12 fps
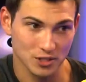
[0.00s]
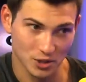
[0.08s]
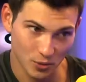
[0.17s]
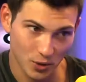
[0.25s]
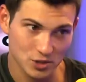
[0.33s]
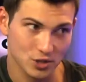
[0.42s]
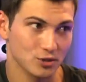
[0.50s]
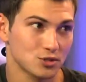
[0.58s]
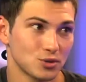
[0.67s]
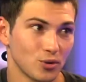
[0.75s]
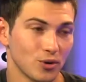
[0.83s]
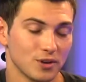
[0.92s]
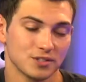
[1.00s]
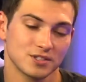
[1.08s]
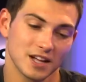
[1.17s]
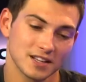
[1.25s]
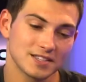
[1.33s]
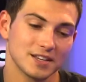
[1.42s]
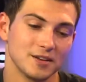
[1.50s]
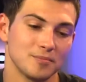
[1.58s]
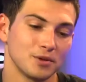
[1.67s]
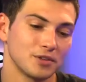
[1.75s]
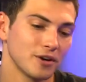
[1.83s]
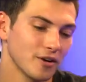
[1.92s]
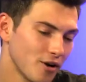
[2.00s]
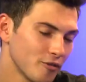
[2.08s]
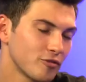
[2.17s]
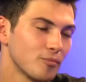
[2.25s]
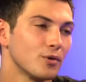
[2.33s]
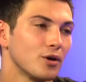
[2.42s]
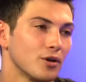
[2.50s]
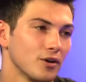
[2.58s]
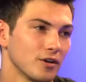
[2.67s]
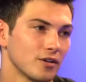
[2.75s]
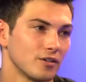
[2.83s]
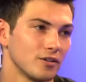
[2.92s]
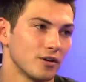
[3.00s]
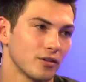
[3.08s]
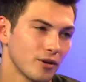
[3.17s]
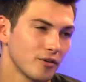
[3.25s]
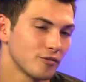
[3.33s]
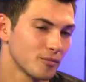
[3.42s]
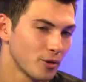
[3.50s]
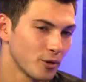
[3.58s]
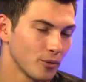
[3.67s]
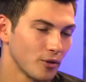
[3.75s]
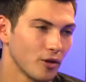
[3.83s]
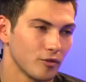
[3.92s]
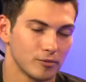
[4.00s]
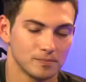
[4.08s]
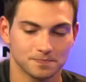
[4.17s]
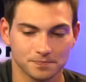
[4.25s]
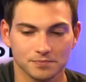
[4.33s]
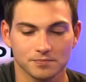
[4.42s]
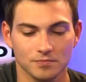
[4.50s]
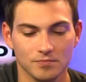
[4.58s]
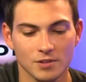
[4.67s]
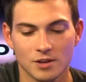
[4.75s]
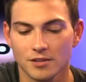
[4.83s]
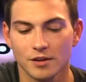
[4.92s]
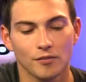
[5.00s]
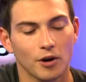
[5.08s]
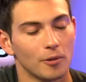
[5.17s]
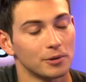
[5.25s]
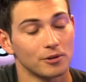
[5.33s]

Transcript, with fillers: and they only watch their stories that's it but they're all familiar you know they're all familiar with all of them they have all been